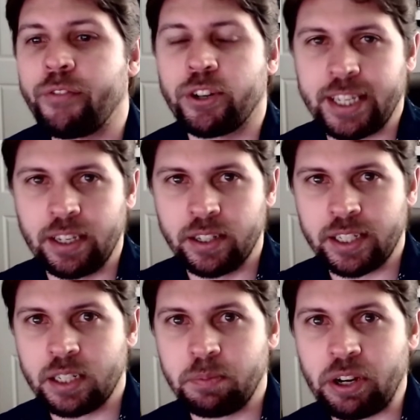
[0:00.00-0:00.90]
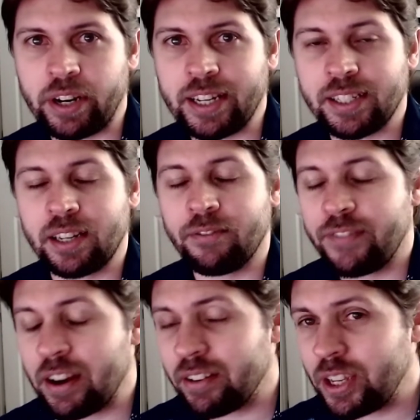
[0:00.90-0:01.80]
your skills and experience in a
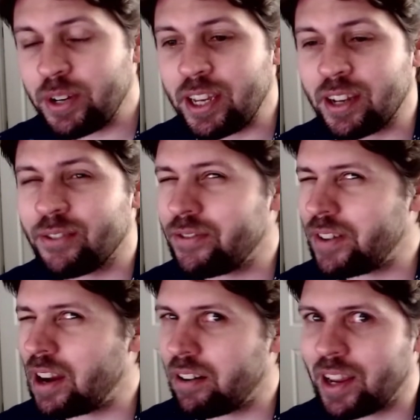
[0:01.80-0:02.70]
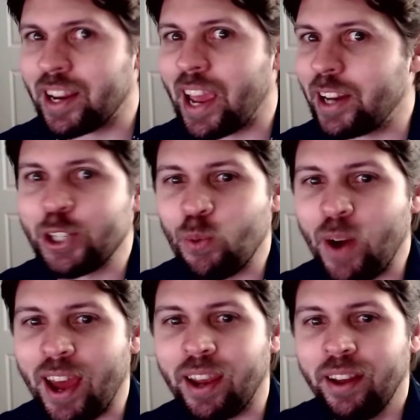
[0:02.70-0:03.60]
very unique, very engaging
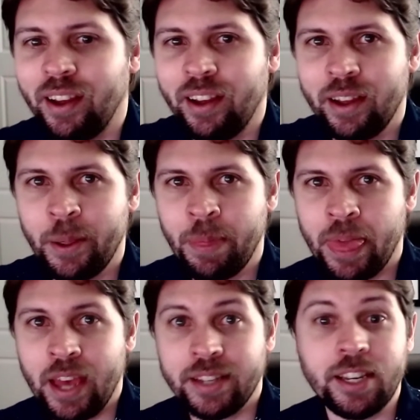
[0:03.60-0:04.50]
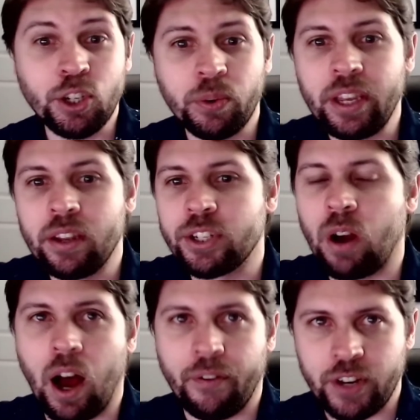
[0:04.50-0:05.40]
way. Sizzle reels are
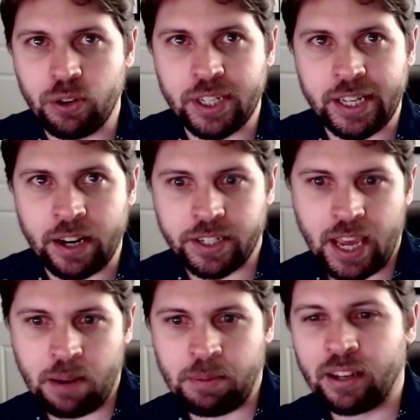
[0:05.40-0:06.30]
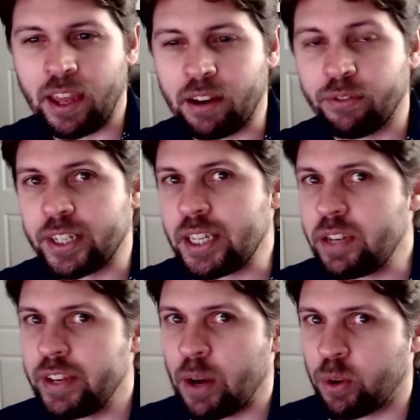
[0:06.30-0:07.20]
often used in entertainment, like for a
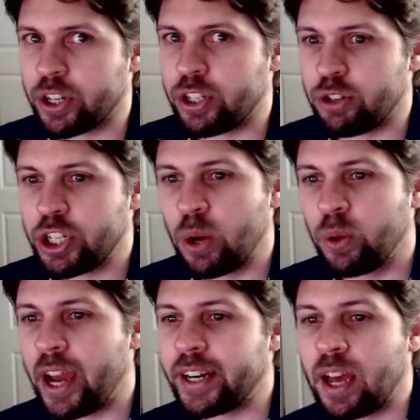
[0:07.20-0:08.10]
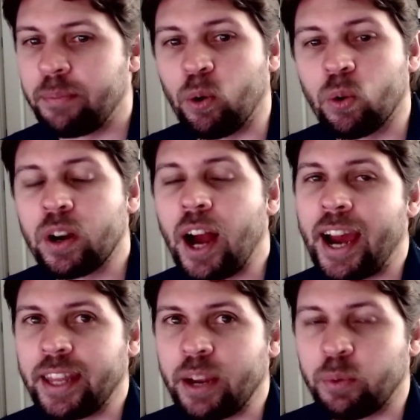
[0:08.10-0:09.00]
TV network's new show lineup or a
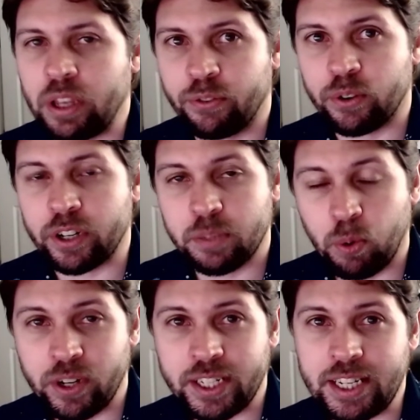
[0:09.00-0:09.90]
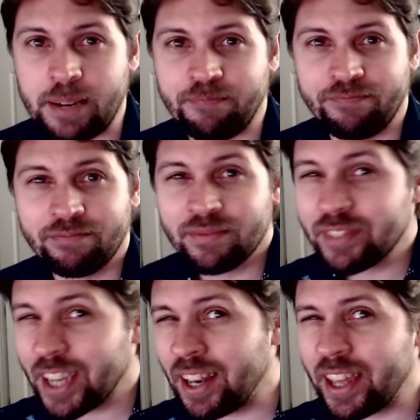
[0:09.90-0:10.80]
highlight reel for a sports team.
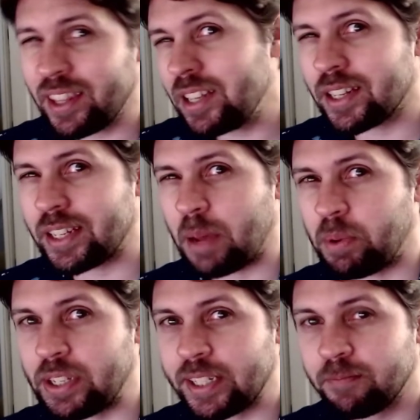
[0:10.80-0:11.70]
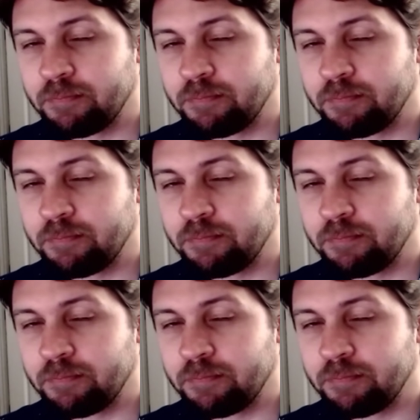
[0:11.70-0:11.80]
Kind of like these examples.